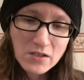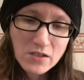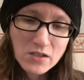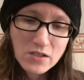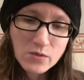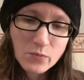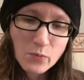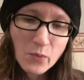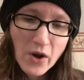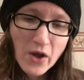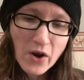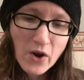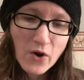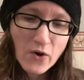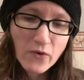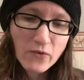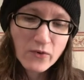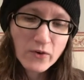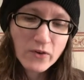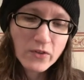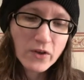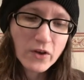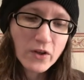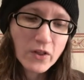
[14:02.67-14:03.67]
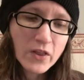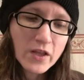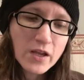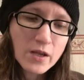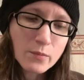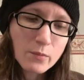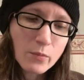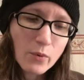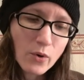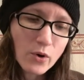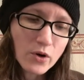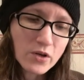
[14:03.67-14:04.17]
spread over the clean
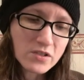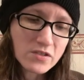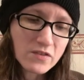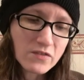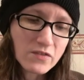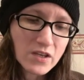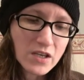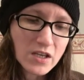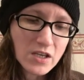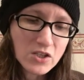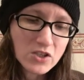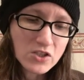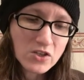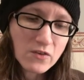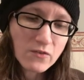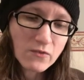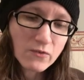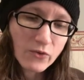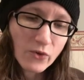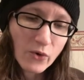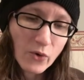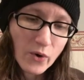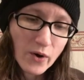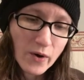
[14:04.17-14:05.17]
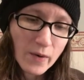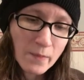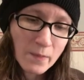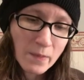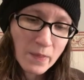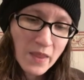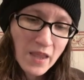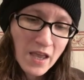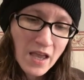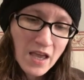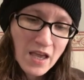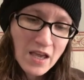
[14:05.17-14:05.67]
boards of the kitchen floor.
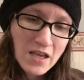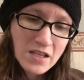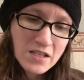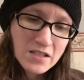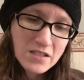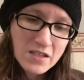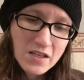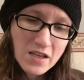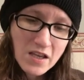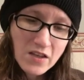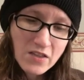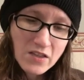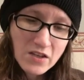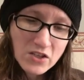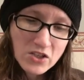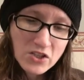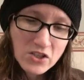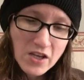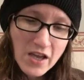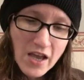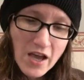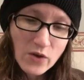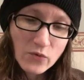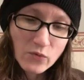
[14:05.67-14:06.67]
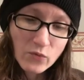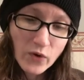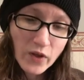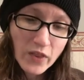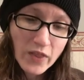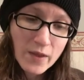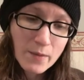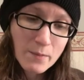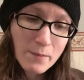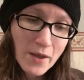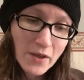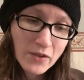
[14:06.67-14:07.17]
Seeing that she had
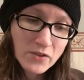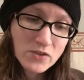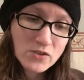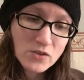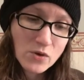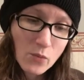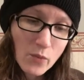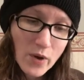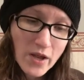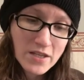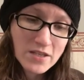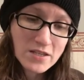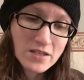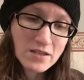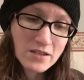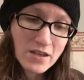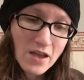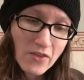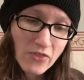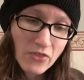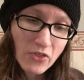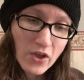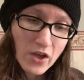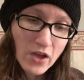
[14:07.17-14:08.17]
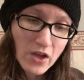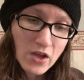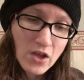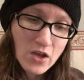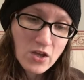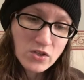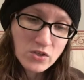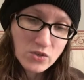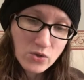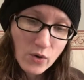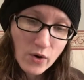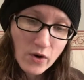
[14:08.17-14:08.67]
really melted away to nothing,
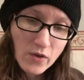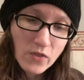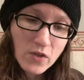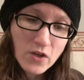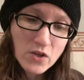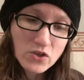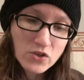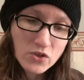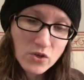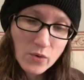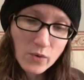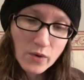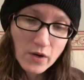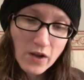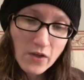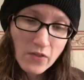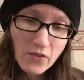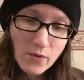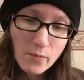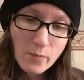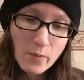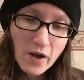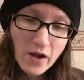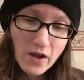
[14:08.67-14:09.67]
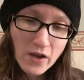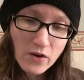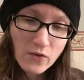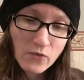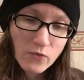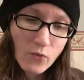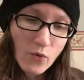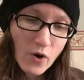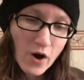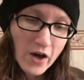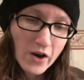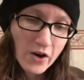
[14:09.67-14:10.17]
Dorothy drew another bucket of
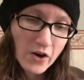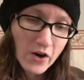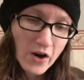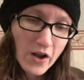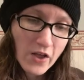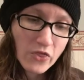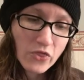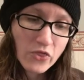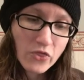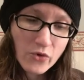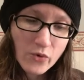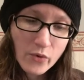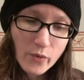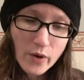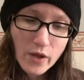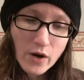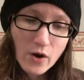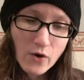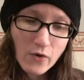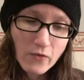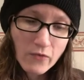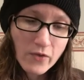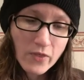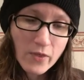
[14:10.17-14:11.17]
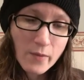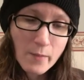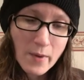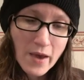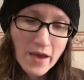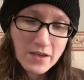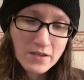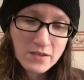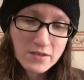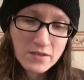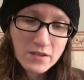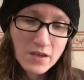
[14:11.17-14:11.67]
water and threw it over the
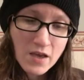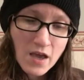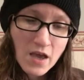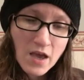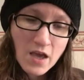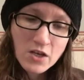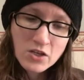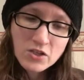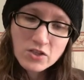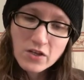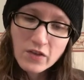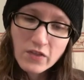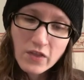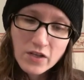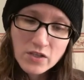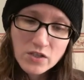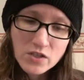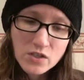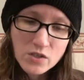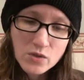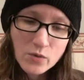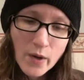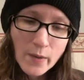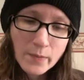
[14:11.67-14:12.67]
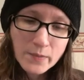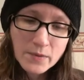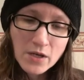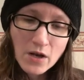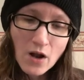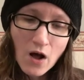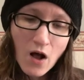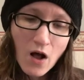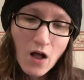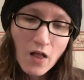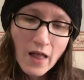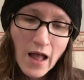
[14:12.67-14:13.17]
mess. She then swept it
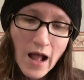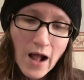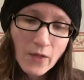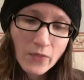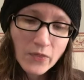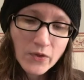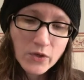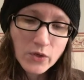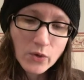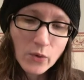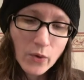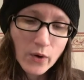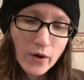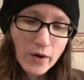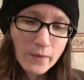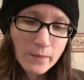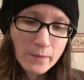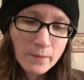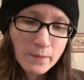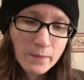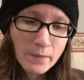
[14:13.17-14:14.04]
all out the door.